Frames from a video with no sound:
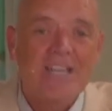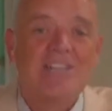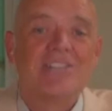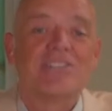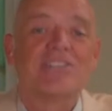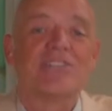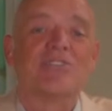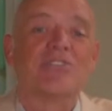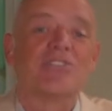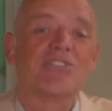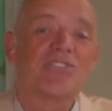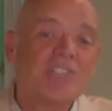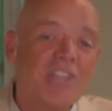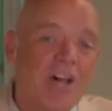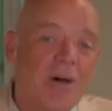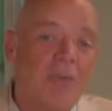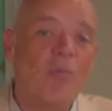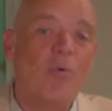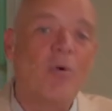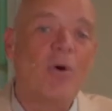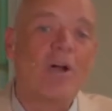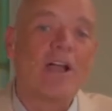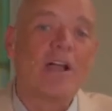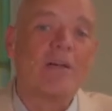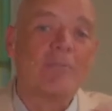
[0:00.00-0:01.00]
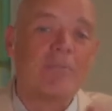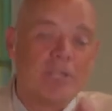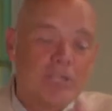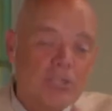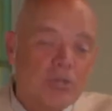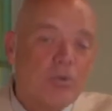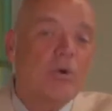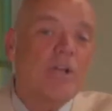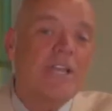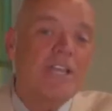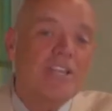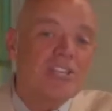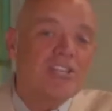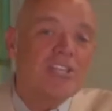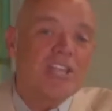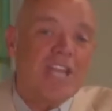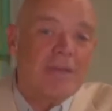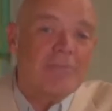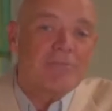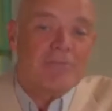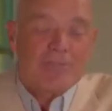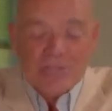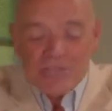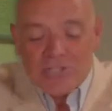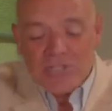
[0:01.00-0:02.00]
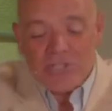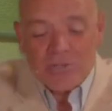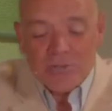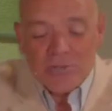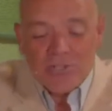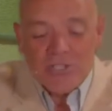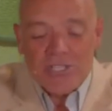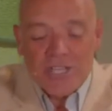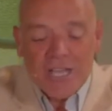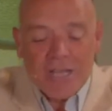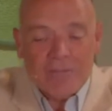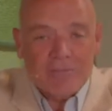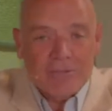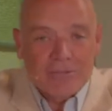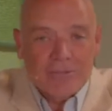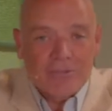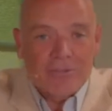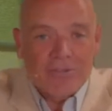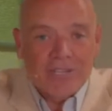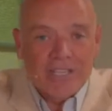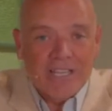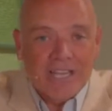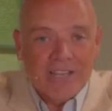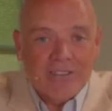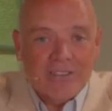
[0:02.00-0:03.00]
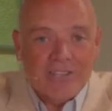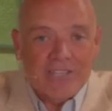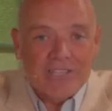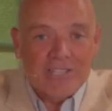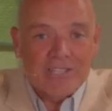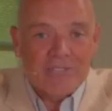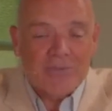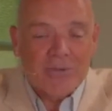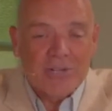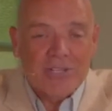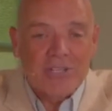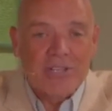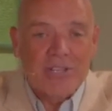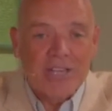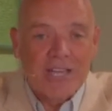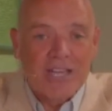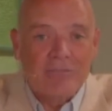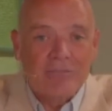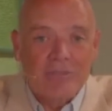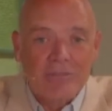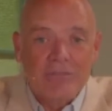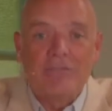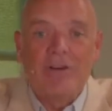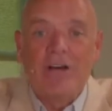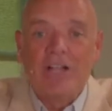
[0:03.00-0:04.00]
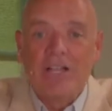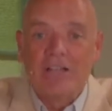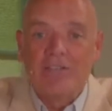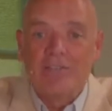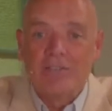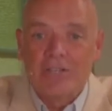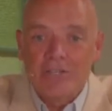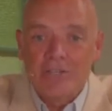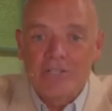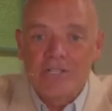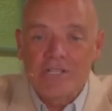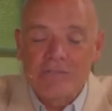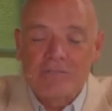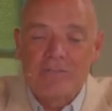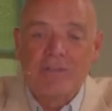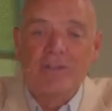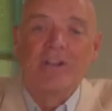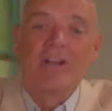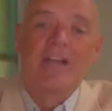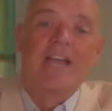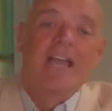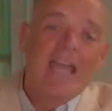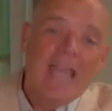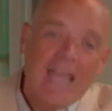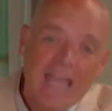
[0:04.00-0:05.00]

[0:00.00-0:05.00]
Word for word: so somewhere between chapters 2 and chapter 3 i think is where you have the fall of lucifer